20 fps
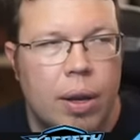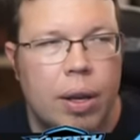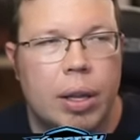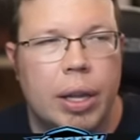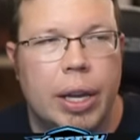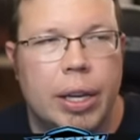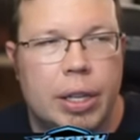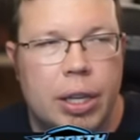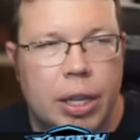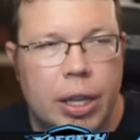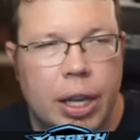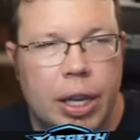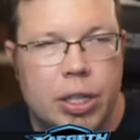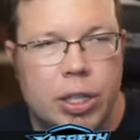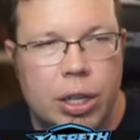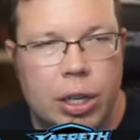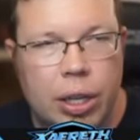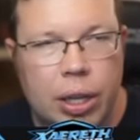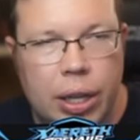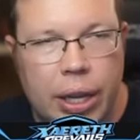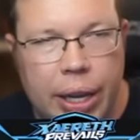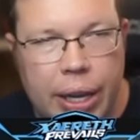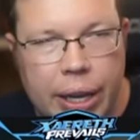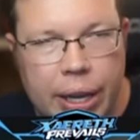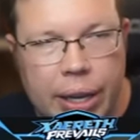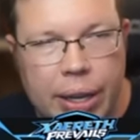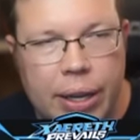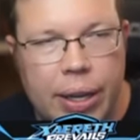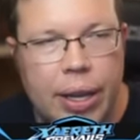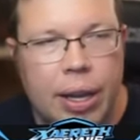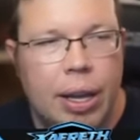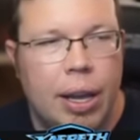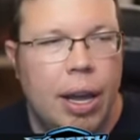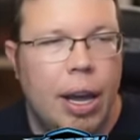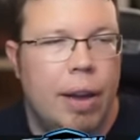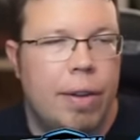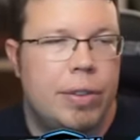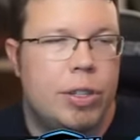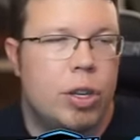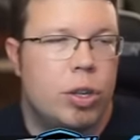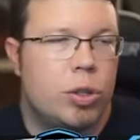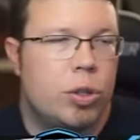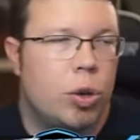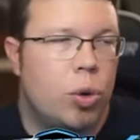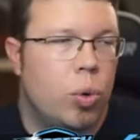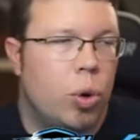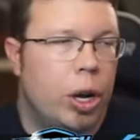Galactic Legend Leia has those